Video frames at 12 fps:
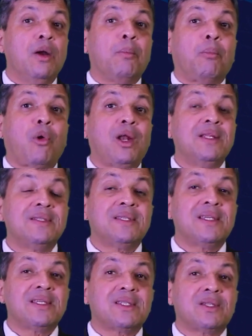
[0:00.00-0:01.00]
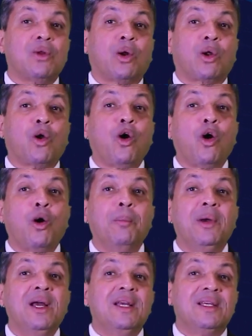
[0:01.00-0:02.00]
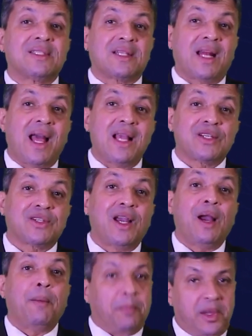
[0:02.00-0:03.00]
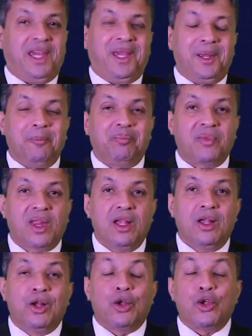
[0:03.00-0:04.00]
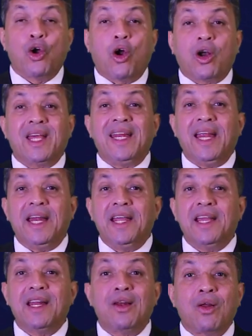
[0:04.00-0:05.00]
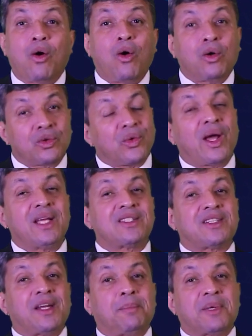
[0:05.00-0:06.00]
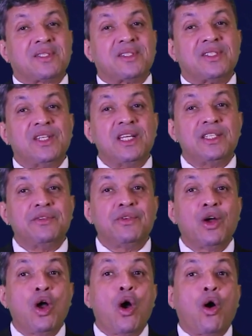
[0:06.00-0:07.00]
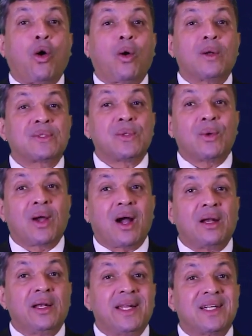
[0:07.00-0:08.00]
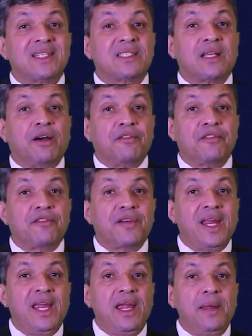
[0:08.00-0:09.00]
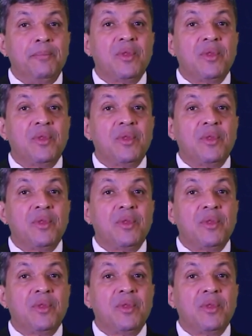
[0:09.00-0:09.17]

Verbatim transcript: polinsys.com slash p. Your Canadian authorized representative also conducts a free